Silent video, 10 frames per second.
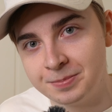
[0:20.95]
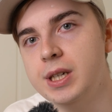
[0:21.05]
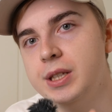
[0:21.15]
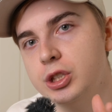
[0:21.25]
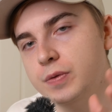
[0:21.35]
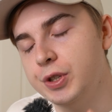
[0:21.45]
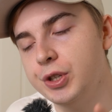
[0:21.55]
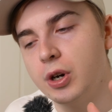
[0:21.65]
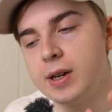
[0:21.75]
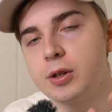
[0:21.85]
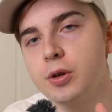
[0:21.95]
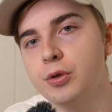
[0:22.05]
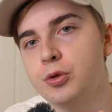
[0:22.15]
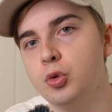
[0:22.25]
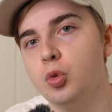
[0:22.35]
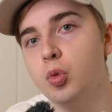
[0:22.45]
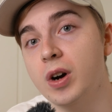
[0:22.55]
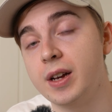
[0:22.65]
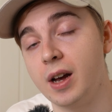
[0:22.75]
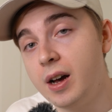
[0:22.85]
In this video, I'll go through
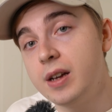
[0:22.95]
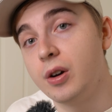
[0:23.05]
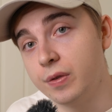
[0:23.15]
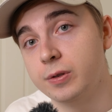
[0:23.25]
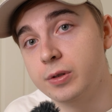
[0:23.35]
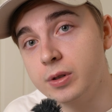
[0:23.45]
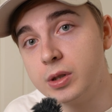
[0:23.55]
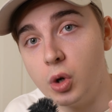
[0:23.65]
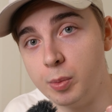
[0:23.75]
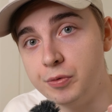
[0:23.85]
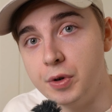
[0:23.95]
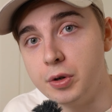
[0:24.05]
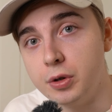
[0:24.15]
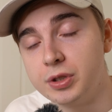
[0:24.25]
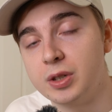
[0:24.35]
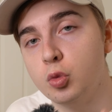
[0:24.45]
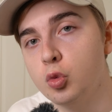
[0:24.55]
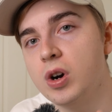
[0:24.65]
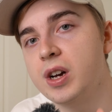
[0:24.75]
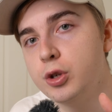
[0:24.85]
why I often crop photos
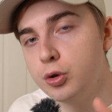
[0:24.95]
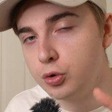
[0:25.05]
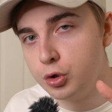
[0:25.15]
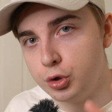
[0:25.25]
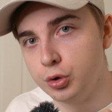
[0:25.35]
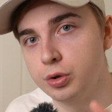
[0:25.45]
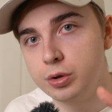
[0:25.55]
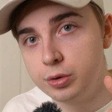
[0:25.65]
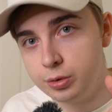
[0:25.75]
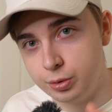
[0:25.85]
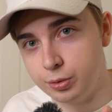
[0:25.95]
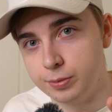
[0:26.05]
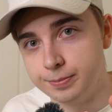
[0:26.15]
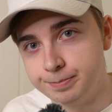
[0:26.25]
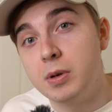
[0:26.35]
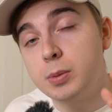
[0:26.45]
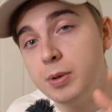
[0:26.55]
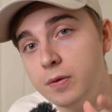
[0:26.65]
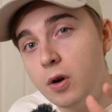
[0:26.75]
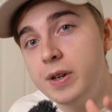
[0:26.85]
and why you should too. But
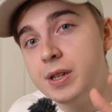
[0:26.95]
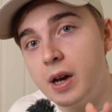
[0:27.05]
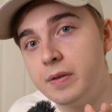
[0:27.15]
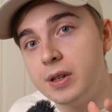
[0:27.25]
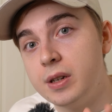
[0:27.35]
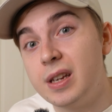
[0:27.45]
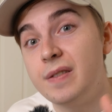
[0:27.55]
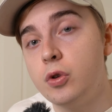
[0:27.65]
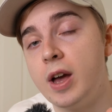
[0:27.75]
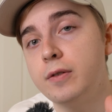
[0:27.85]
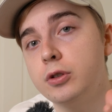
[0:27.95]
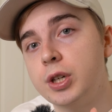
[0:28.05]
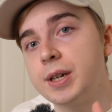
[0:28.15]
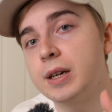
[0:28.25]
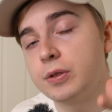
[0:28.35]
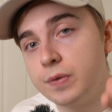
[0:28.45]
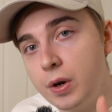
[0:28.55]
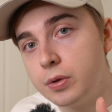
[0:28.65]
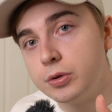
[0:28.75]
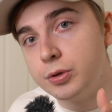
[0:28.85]
before we dive in, if you haven't checked out
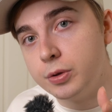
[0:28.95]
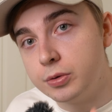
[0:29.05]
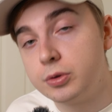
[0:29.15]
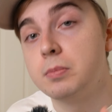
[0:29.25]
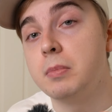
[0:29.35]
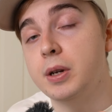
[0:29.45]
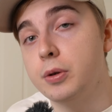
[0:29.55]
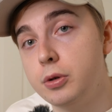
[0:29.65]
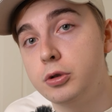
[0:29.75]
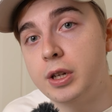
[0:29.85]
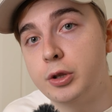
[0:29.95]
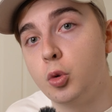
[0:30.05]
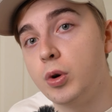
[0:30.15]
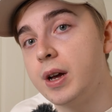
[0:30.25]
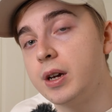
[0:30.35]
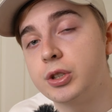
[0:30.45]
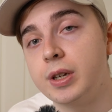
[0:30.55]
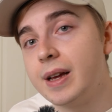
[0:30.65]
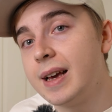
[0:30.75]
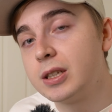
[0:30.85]
Focus Notes, my newsletter where I
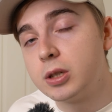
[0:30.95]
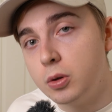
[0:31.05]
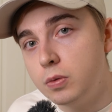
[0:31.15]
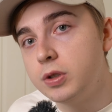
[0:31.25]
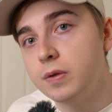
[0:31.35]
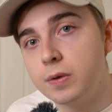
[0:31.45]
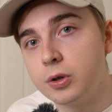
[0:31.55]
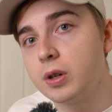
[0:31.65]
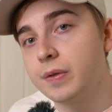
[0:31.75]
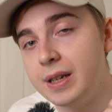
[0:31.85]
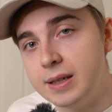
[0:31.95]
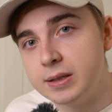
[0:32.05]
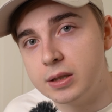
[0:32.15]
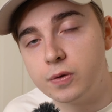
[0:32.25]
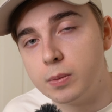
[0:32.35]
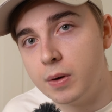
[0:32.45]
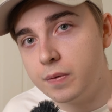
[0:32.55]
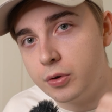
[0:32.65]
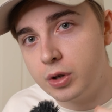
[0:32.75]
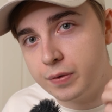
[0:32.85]
share exclusive photography insights from my
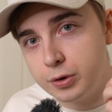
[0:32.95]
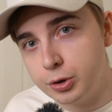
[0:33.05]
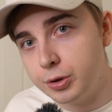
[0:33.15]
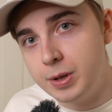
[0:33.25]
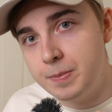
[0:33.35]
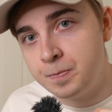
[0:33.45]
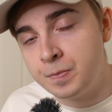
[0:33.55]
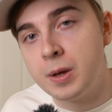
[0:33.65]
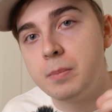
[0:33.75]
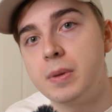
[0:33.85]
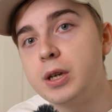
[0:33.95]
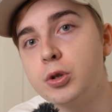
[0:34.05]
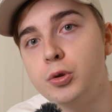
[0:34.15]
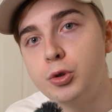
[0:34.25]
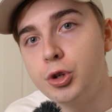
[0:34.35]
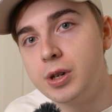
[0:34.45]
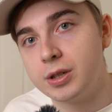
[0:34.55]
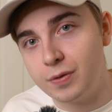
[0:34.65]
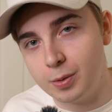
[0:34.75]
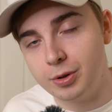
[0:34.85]
photography journey, make sure to join
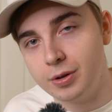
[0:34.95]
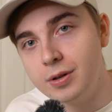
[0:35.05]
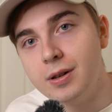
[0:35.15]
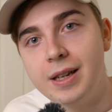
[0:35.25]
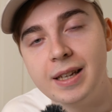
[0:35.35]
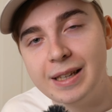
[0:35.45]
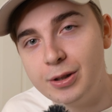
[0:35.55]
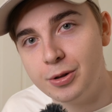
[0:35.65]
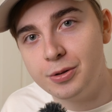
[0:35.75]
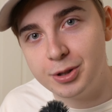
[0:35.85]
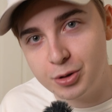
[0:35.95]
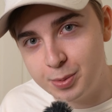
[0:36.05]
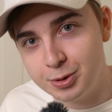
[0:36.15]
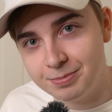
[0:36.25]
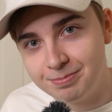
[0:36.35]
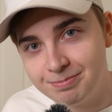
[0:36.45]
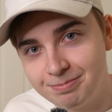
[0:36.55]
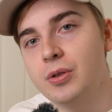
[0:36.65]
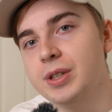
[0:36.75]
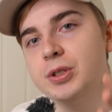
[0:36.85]
us from the link in the description.
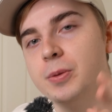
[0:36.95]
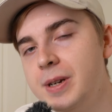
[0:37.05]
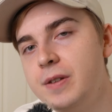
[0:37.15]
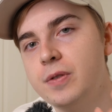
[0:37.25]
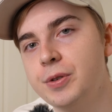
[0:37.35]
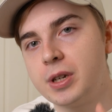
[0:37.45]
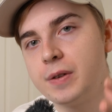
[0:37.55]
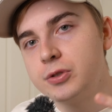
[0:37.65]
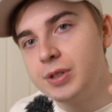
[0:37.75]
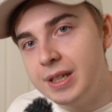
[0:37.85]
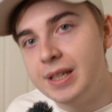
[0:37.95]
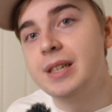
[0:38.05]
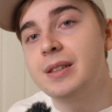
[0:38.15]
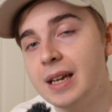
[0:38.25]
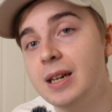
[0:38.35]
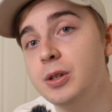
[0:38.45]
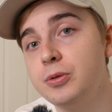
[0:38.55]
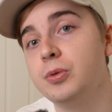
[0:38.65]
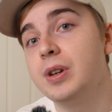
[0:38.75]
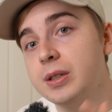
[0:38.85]
Alright, so many photographers indeed tell you
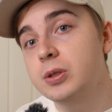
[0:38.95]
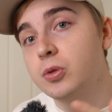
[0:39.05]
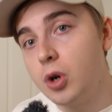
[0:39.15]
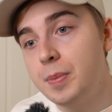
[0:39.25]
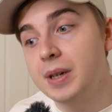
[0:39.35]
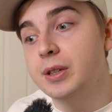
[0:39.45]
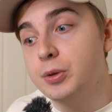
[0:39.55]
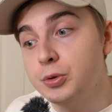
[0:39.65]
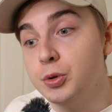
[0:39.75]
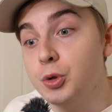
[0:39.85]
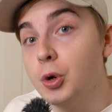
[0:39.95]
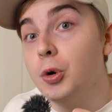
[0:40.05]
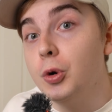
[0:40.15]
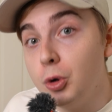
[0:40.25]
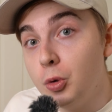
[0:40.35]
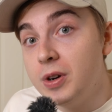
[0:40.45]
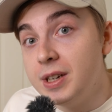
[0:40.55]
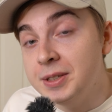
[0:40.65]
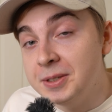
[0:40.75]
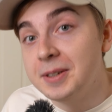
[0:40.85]
do not crop and that you should
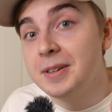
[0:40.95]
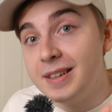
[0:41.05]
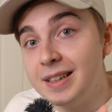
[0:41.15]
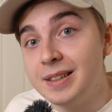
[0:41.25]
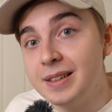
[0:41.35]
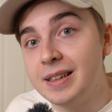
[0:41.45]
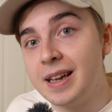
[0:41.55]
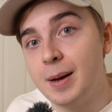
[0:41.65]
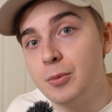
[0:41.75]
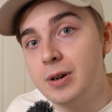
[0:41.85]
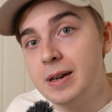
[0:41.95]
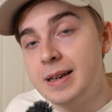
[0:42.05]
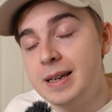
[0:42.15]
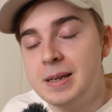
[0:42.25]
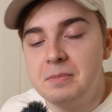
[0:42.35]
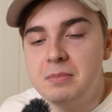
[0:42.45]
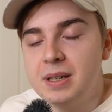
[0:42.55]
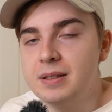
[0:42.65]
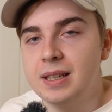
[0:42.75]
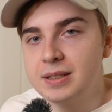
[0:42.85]
always get it in camera,
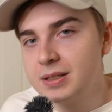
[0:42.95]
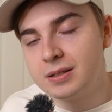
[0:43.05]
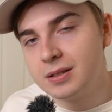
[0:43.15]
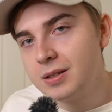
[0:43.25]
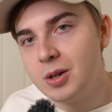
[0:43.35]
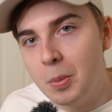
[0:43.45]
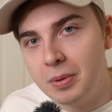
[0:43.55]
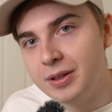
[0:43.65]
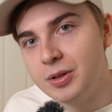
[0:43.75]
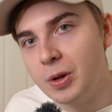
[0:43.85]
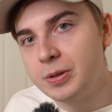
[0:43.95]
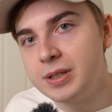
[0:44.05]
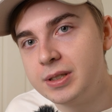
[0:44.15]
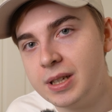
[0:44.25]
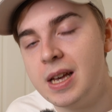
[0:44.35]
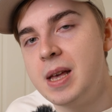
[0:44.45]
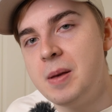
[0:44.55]
but that's complete nonsense.